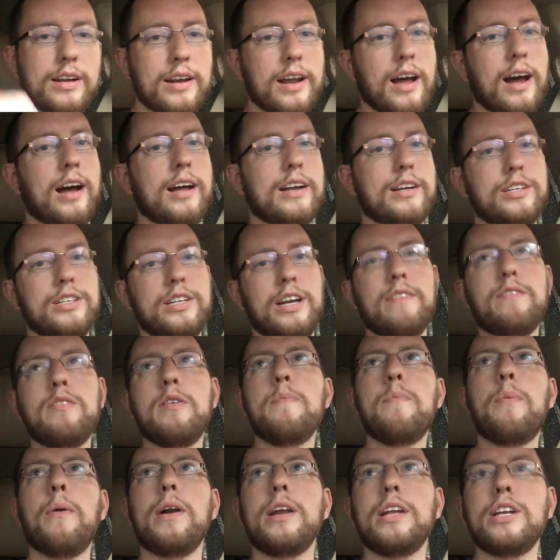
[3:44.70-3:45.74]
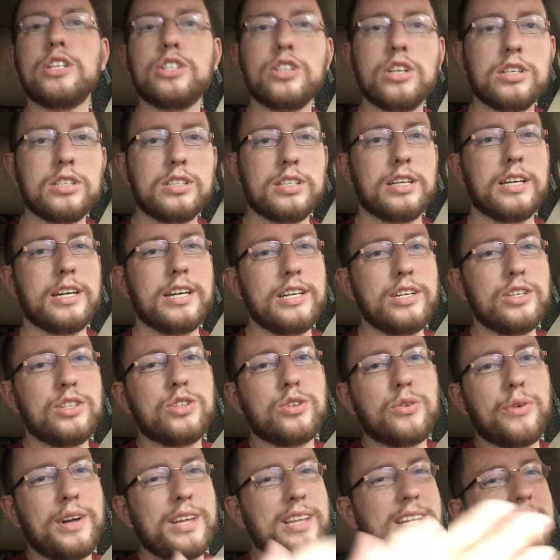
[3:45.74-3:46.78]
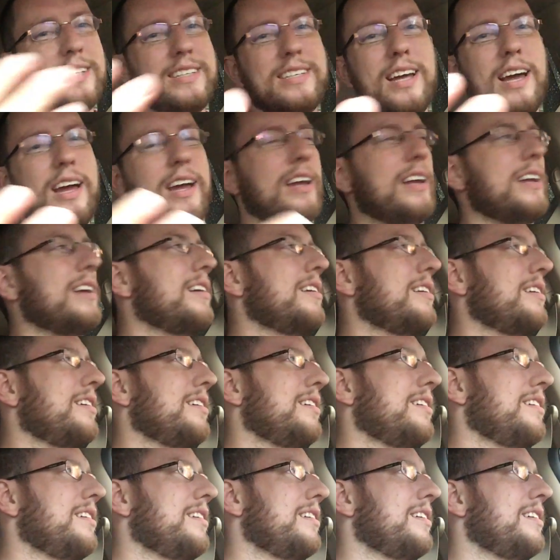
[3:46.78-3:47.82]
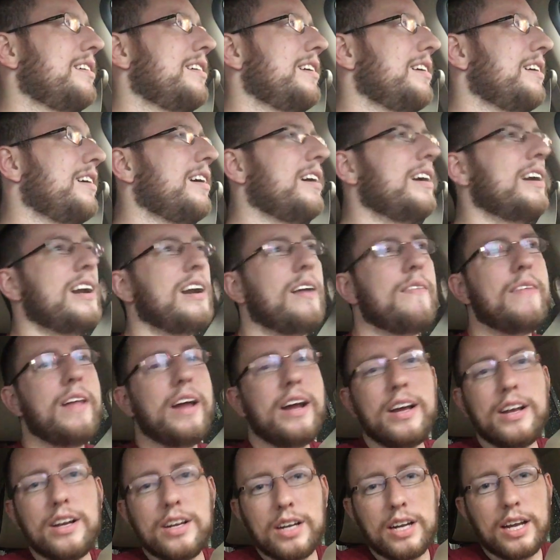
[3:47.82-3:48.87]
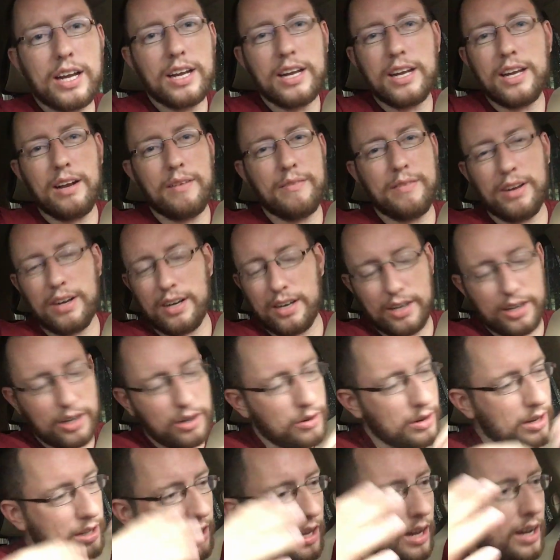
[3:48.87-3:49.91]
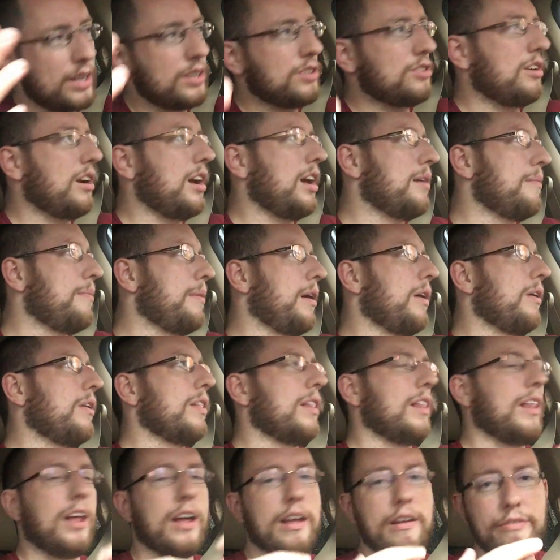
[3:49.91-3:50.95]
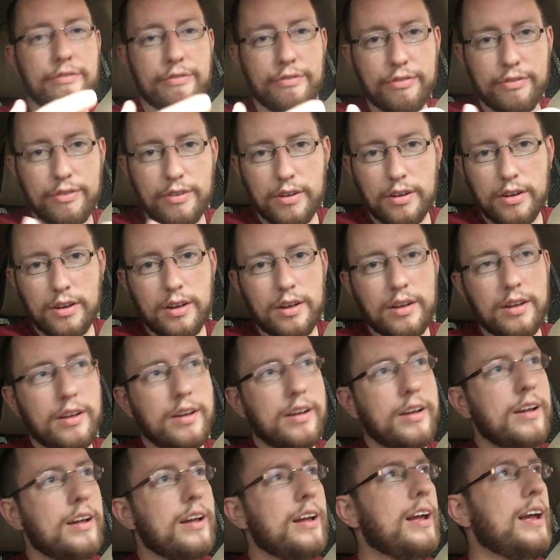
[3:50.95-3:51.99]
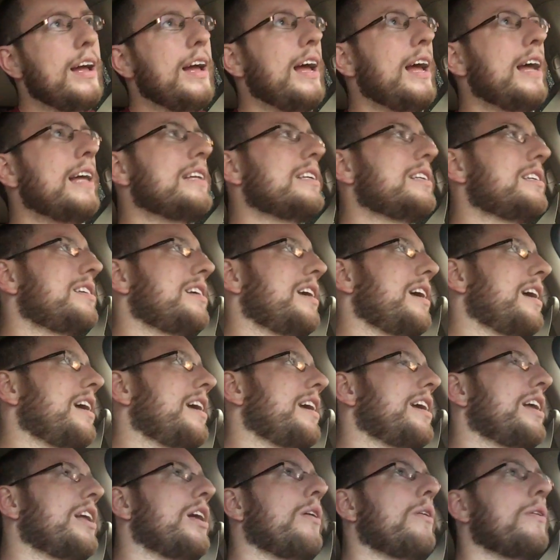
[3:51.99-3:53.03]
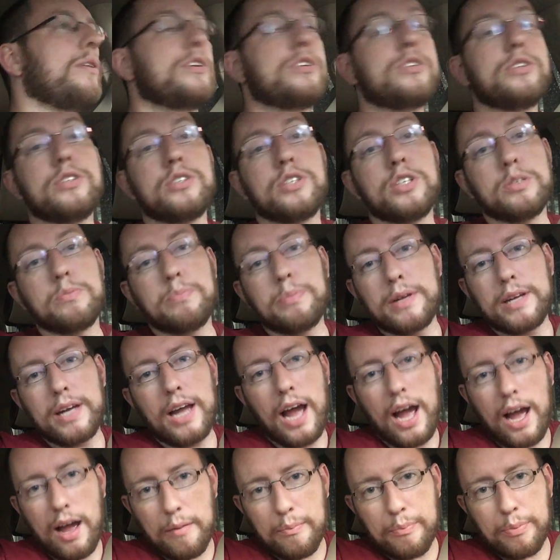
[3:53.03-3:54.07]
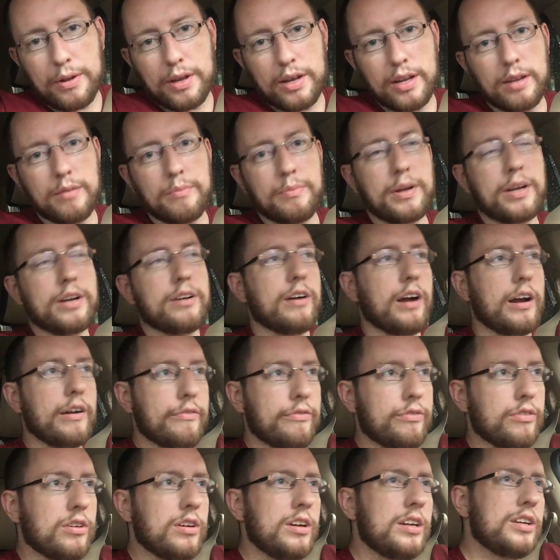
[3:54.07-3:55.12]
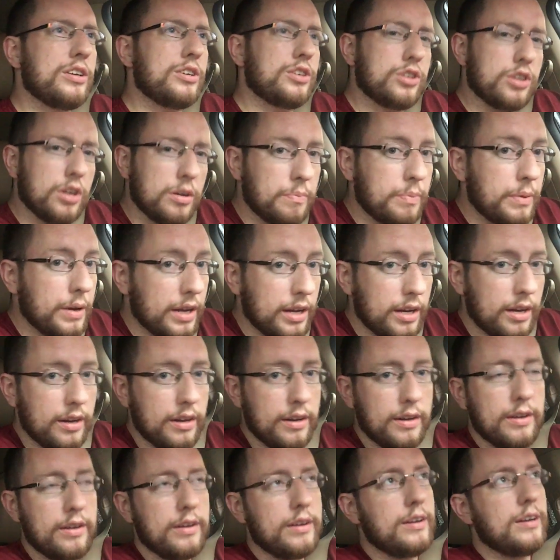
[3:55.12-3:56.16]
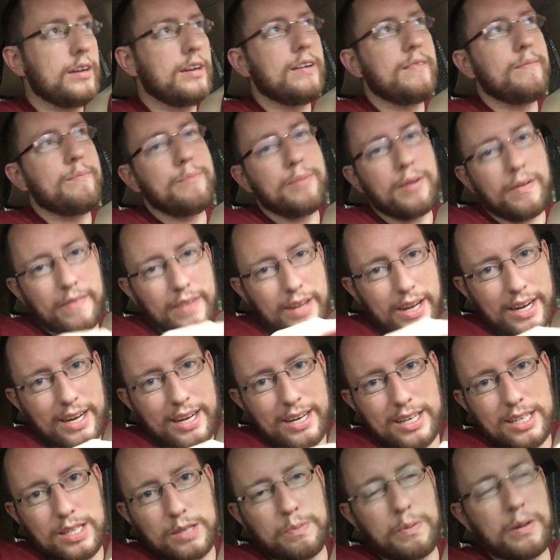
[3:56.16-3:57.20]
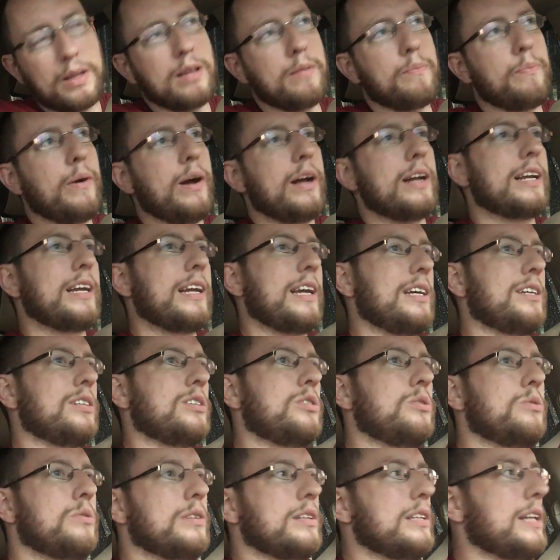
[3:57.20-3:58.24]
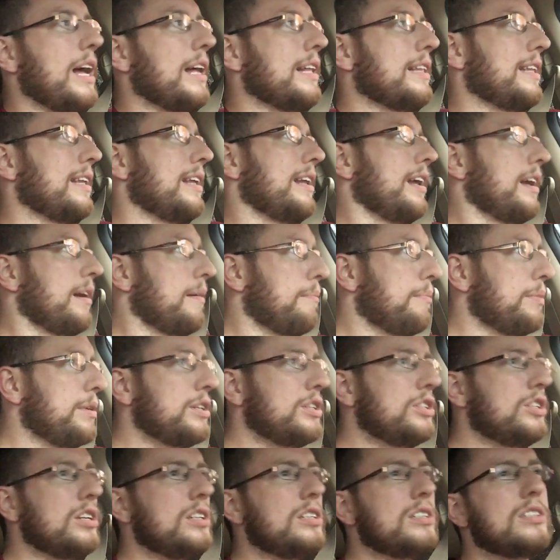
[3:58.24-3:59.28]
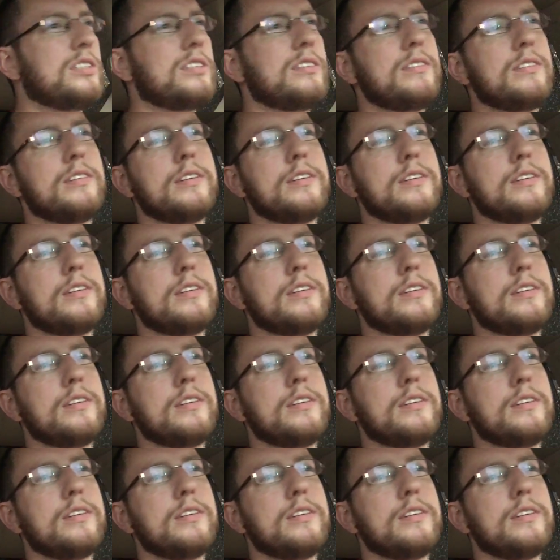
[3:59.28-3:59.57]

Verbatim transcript: notch. Everybody just enjoy the day. All right, I'm not gonna, you know, I'm not gonna go on a diatribe about life and say, you know, you should just be happy and be grateful, and you should be. But I'm not going to spend the podcast doing that today. But just